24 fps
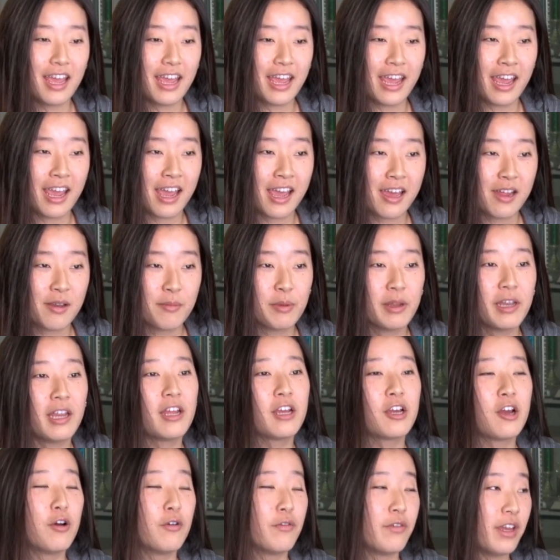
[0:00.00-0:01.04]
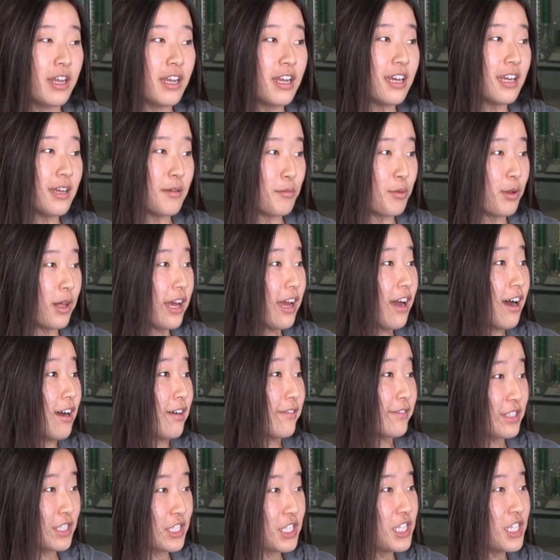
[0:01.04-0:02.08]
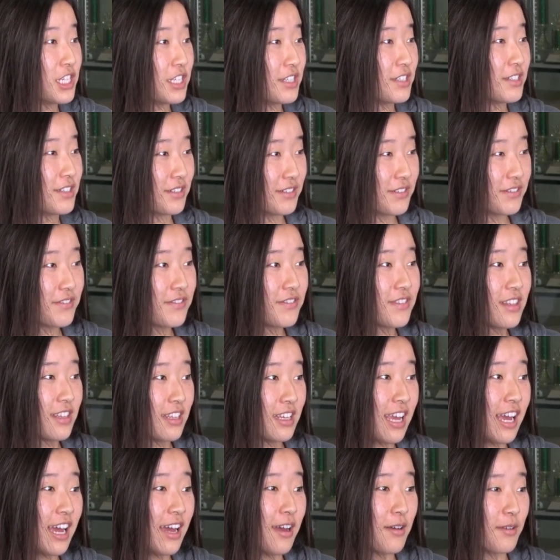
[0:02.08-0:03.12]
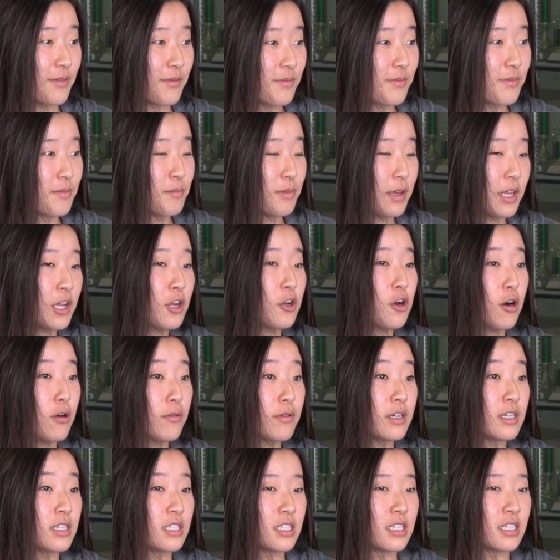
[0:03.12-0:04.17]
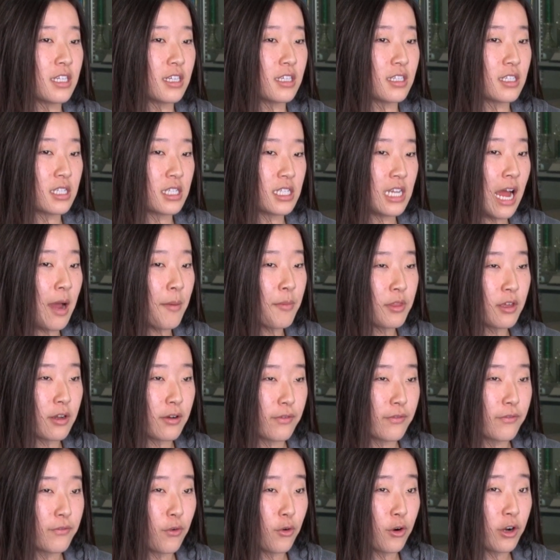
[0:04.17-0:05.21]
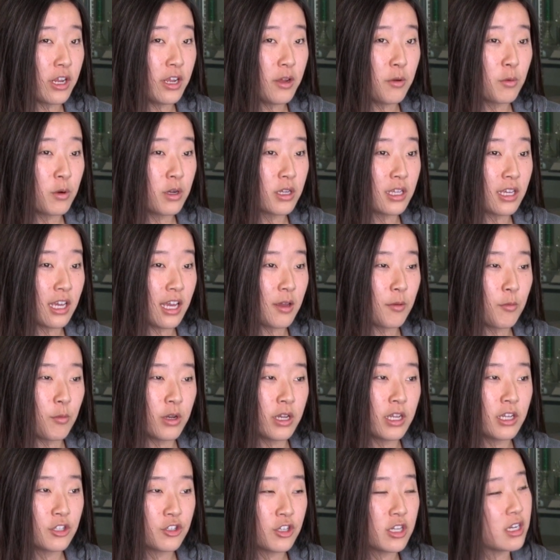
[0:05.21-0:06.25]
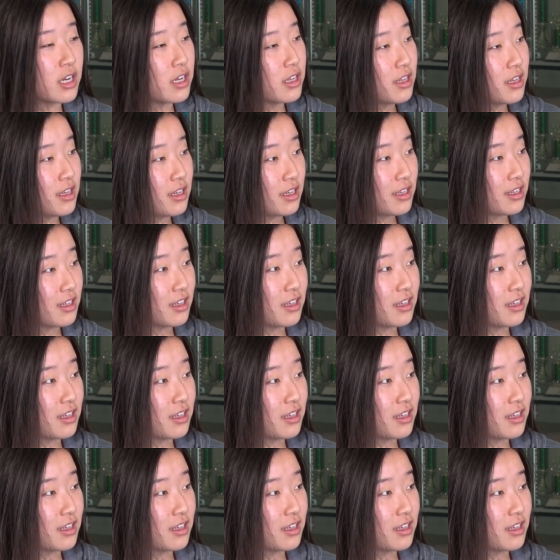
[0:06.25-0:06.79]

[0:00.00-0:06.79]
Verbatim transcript: and beating Covina in playoffs too. Yeah, beating Culver to snap their 41 game winning streak, I think